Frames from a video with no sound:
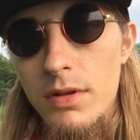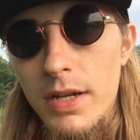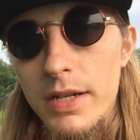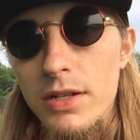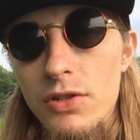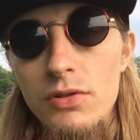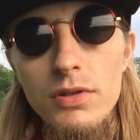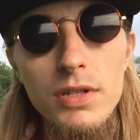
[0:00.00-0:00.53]
I
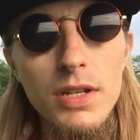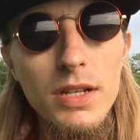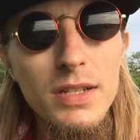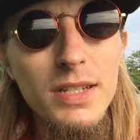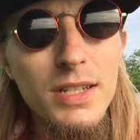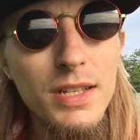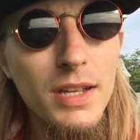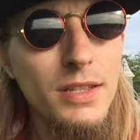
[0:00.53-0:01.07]
guess you could say,
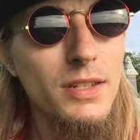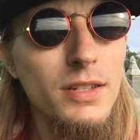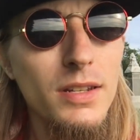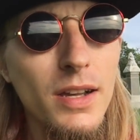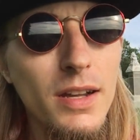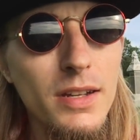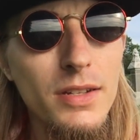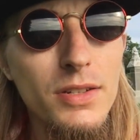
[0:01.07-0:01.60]

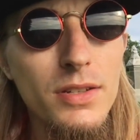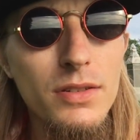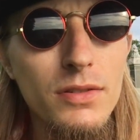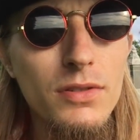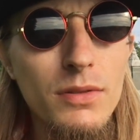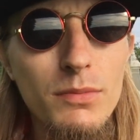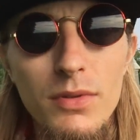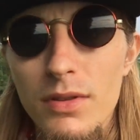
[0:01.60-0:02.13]
desensitized or
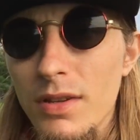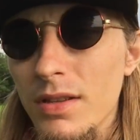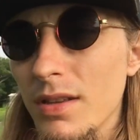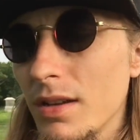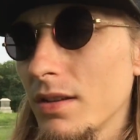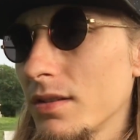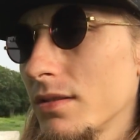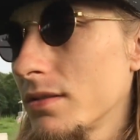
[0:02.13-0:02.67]
something like
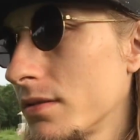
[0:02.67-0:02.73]
that.